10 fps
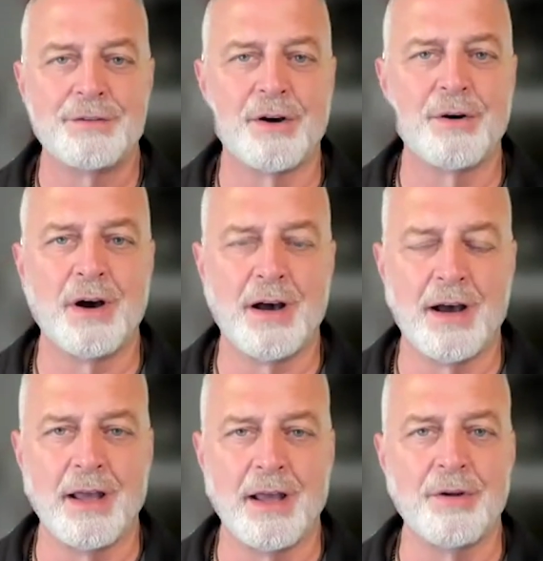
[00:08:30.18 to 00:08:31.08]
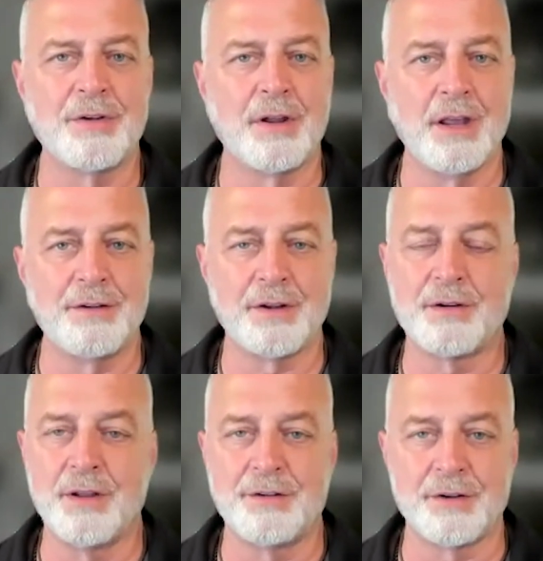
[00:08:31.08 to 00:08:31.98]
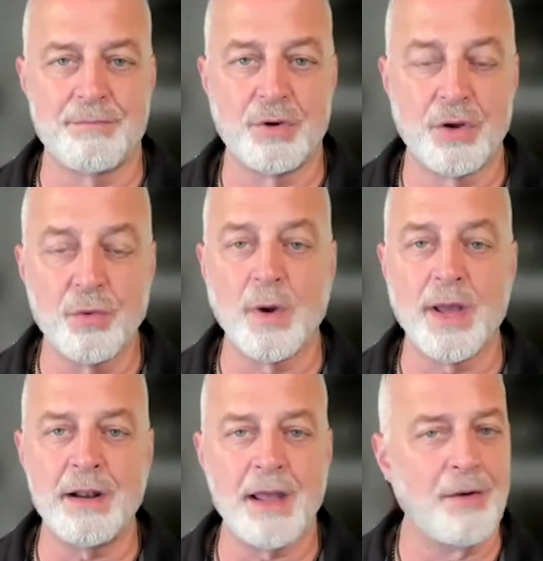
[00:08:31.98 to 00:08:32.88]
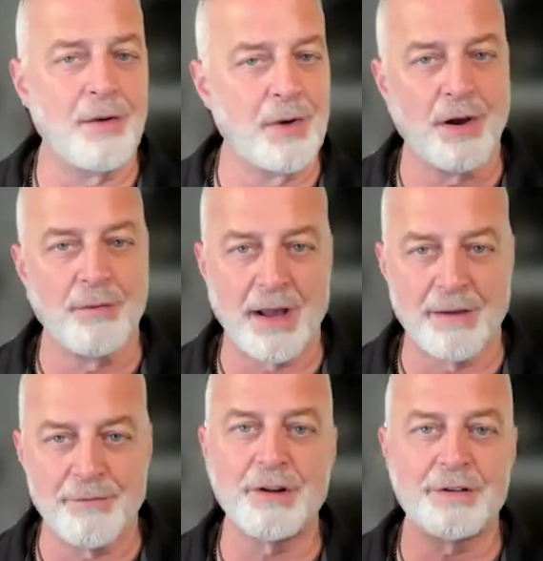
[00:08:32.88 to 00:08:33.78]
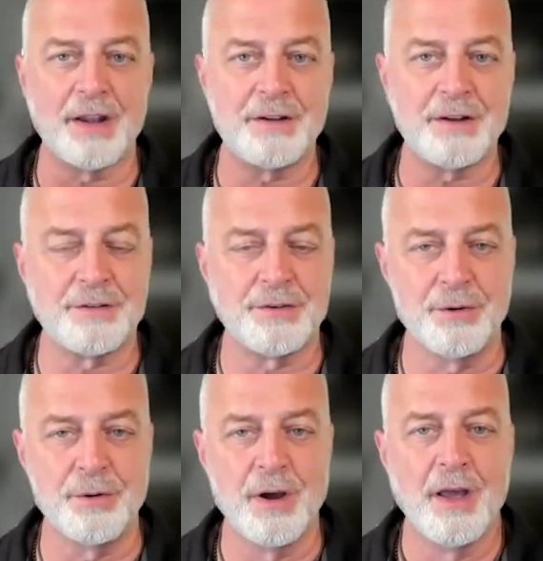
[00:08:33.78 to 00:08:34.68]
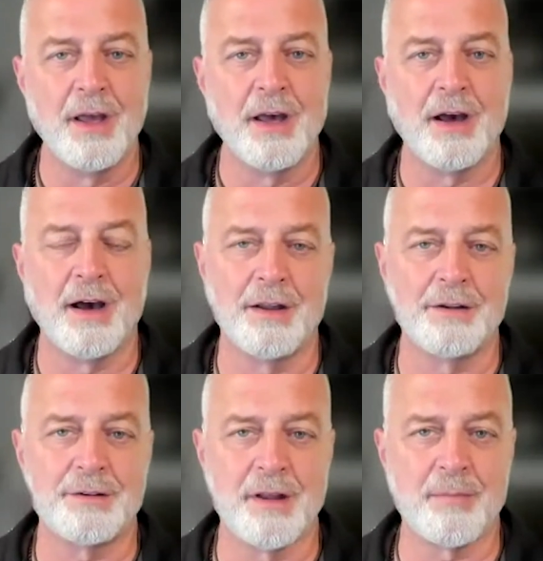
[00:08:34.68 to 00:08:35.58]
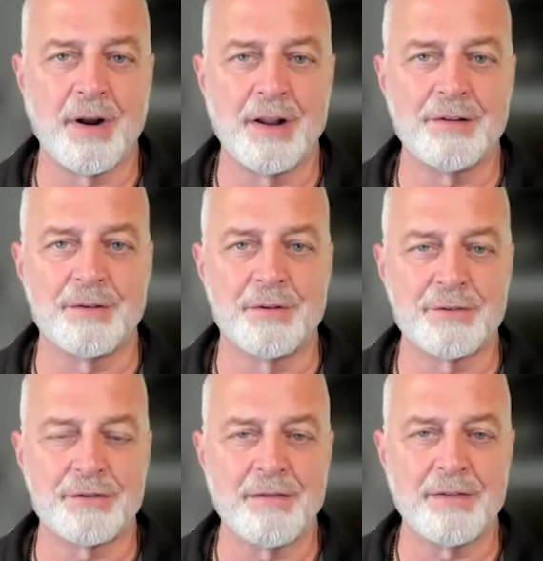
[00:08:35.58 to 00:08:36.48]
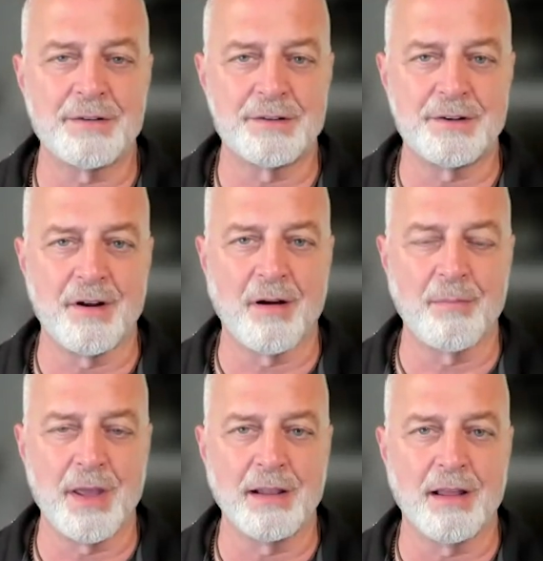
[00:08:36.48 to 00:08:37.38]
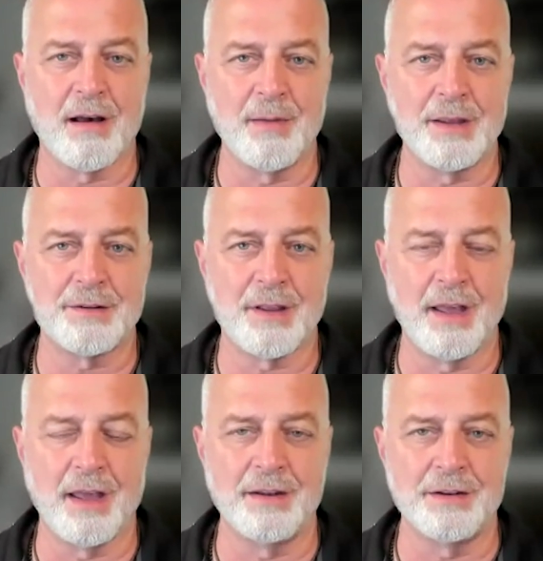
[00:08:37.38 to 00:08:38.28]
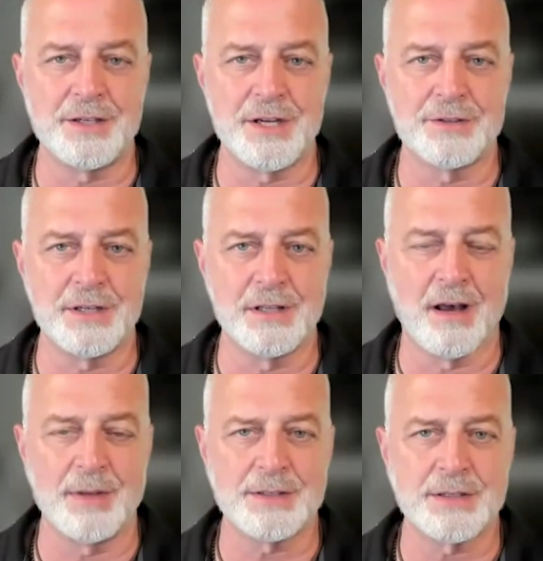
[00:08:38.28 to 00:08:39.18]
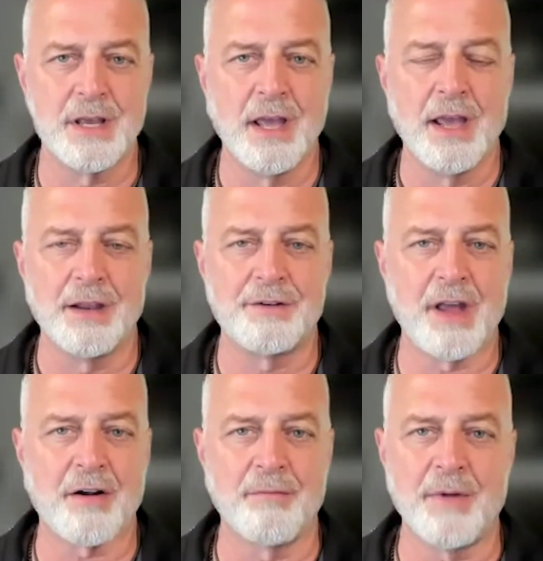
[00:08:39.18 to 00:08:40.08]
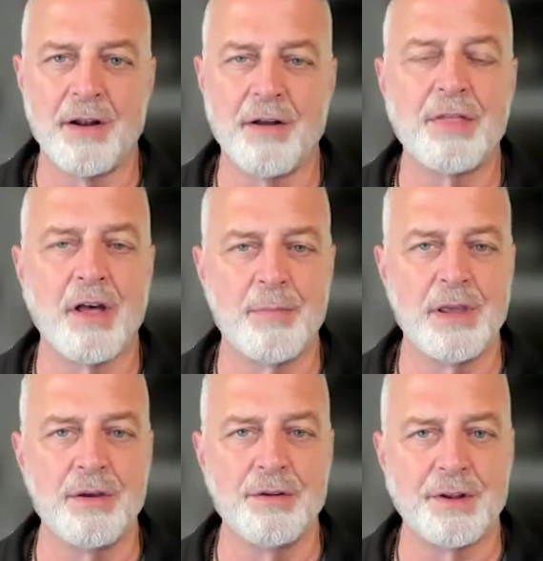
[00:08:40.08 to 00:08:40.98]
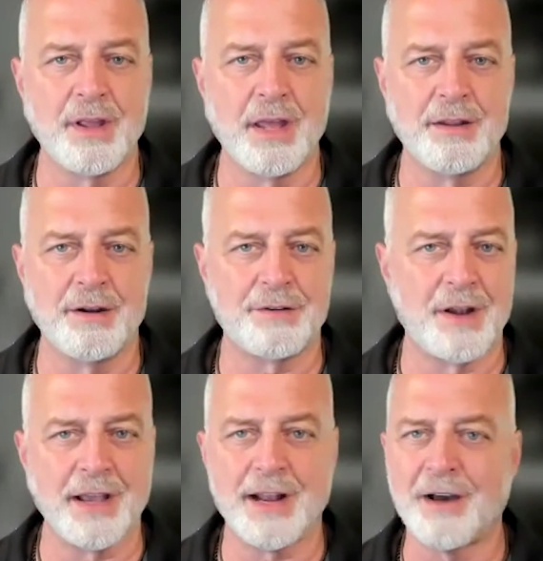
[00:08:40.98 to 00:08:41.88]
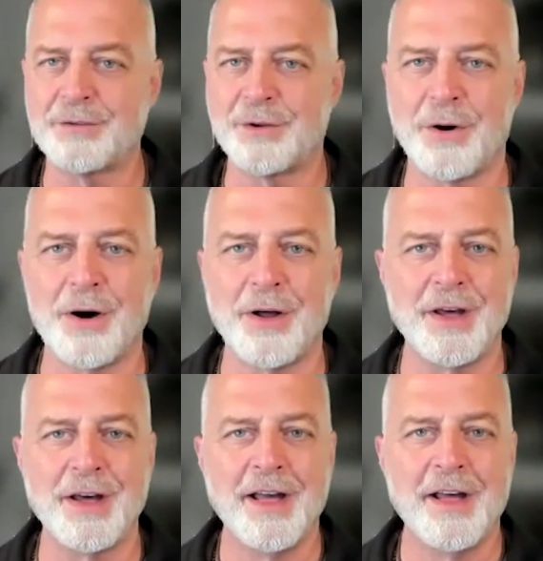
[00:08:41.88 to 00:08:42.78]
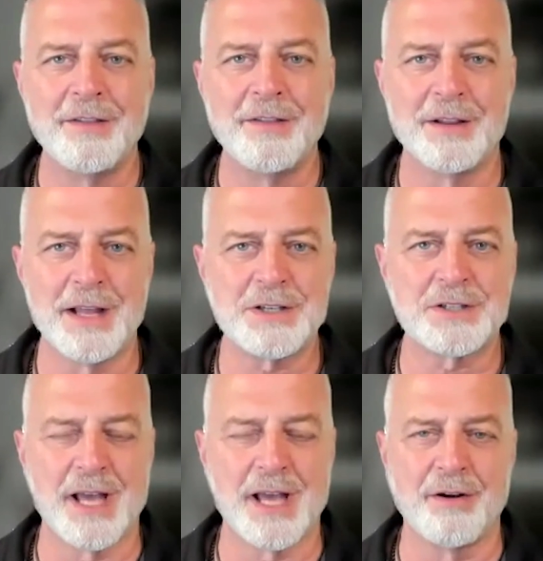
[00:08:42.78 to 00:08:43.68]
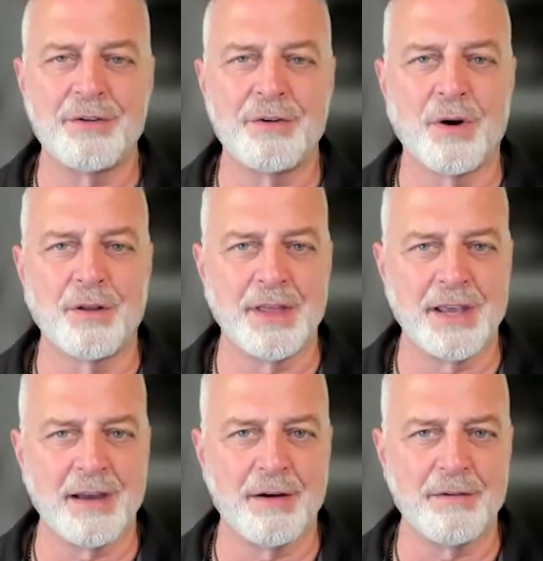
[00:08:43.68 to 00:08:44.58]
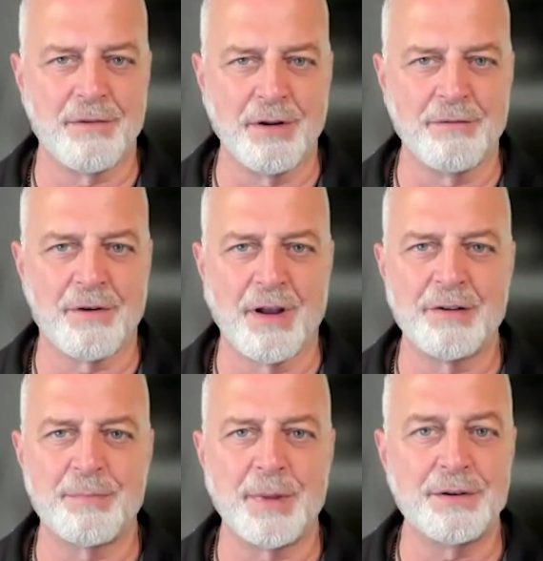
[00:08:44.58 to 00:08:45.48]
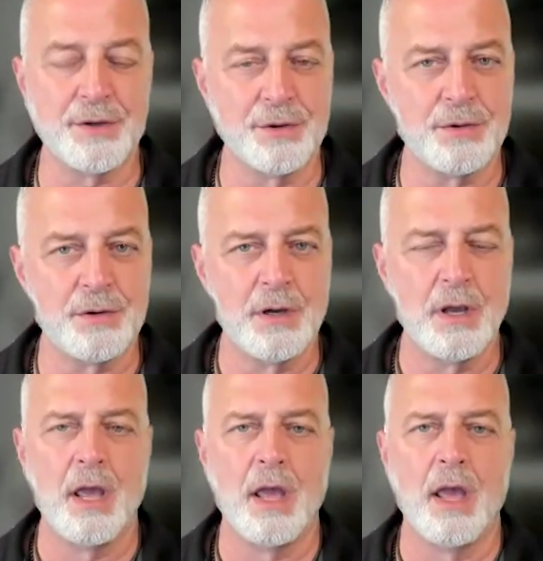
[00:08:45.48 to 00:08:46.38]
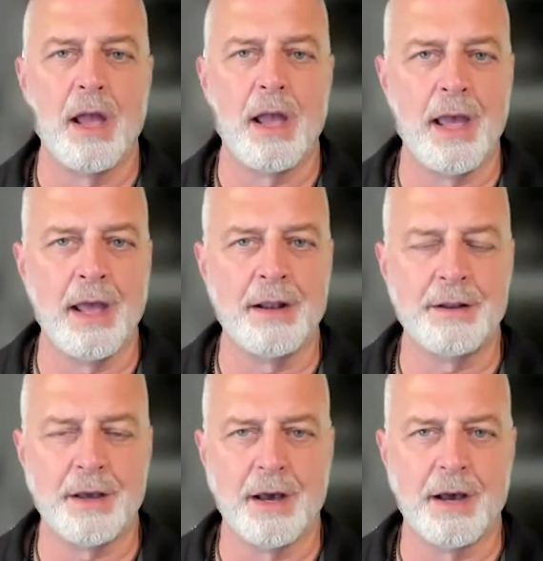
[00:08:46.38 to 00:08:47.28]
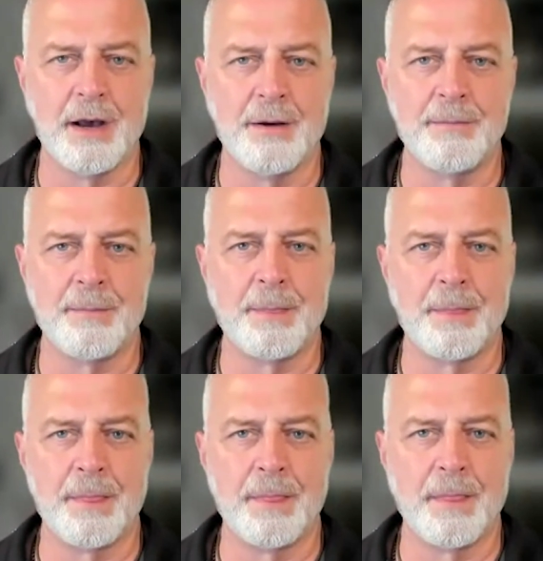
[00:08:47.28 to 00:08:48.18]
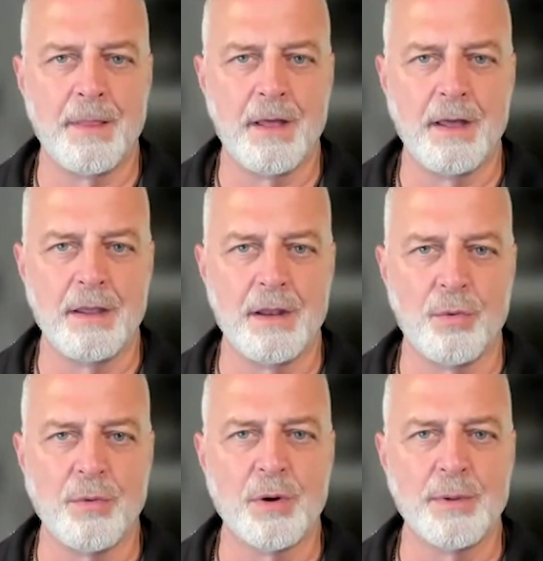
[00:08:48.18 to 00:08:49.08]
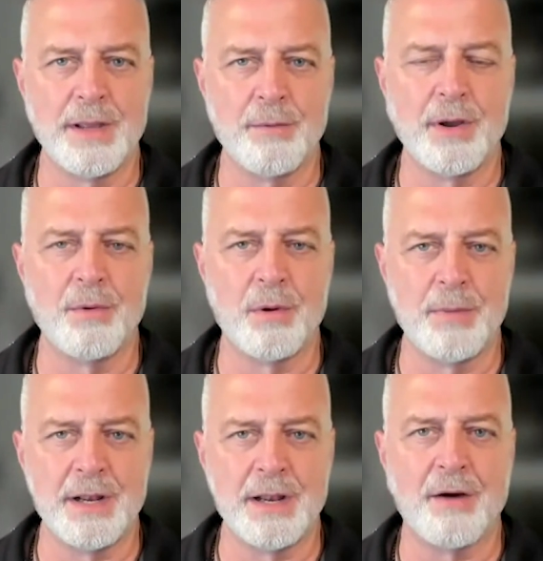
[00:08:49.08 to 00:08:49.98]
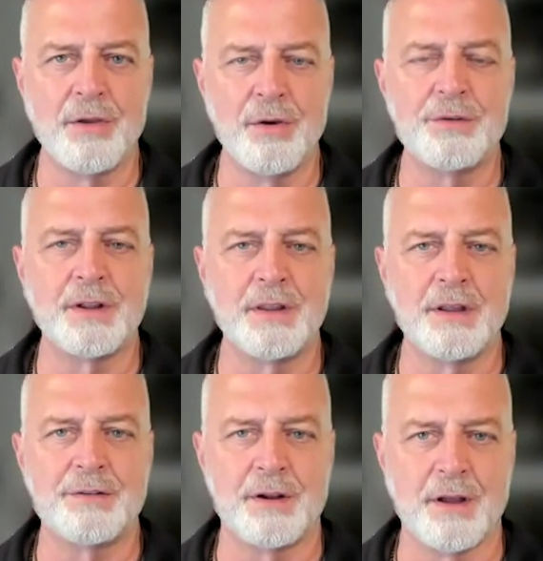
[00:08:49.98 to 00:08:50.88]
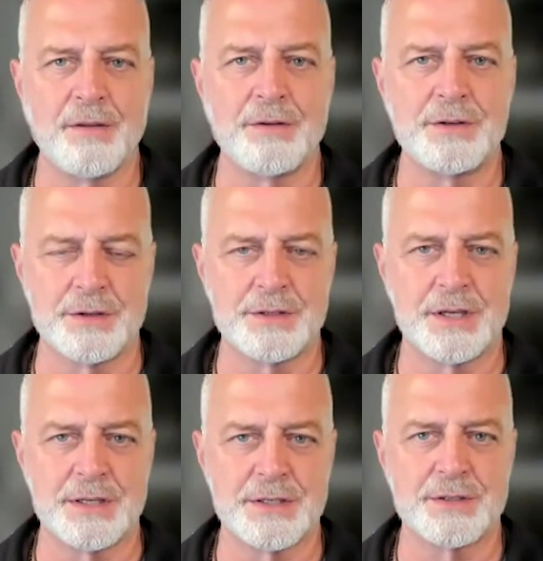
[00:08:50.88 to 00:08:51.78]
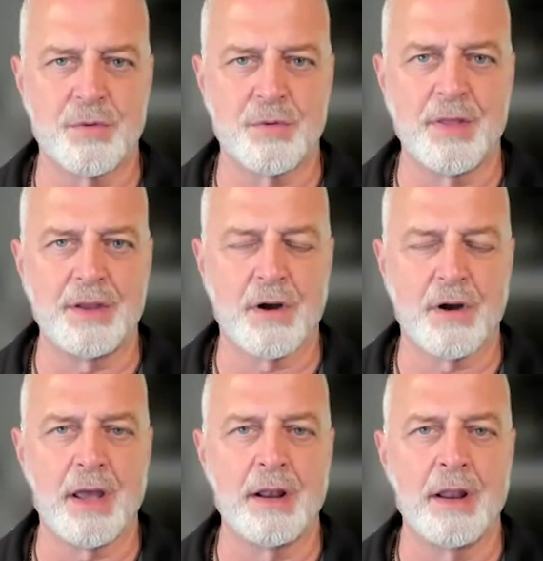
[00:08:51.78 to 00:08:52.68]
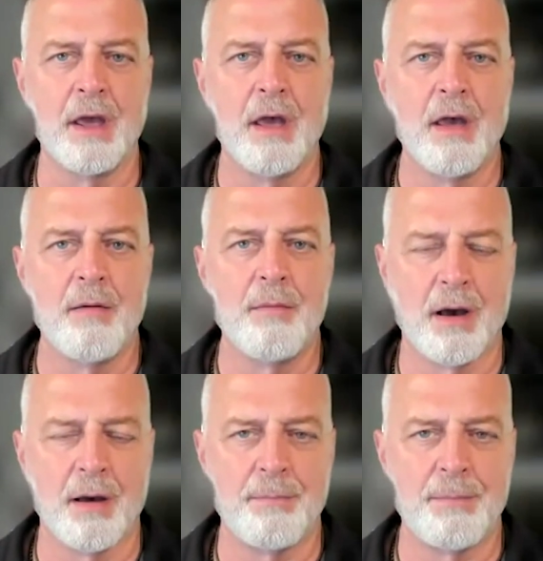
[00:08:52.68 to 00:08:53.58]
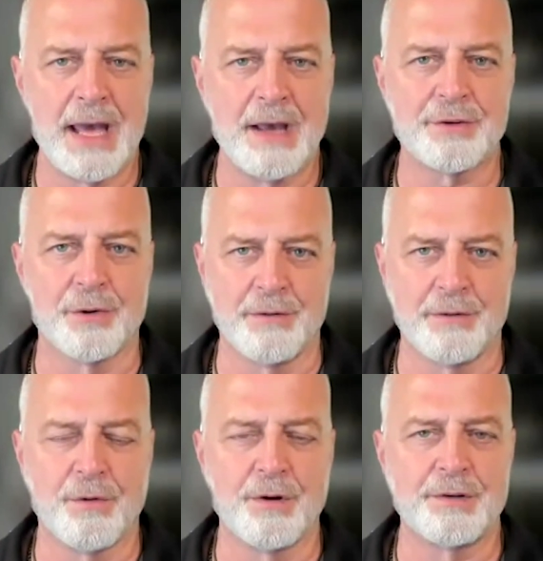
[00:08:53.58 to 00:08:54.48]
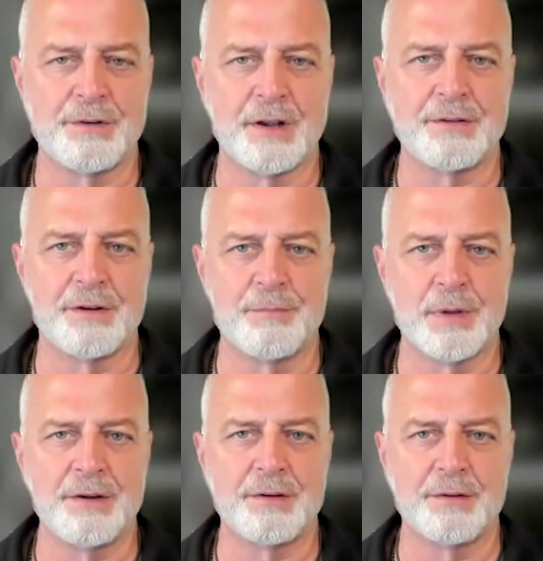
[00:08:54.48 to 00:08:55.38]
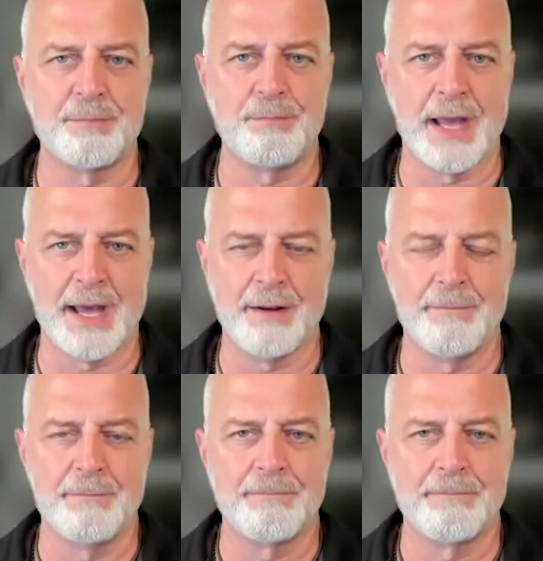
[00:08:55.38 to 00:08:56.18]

So uh, it was a it's a it's a good win, and we are I've already sent it to uh, Sam Paredes and Rick Travis, the CRPA lobbyist and the GOC lobbyist in Sacramento. They'll be using it. They're sending it out to all the the legislators who are thinking about voting for SB two, and uh, you know, we will we, we will be now using this in other jurisdictions where they try and uh, pass or enforce a sensitive places ban.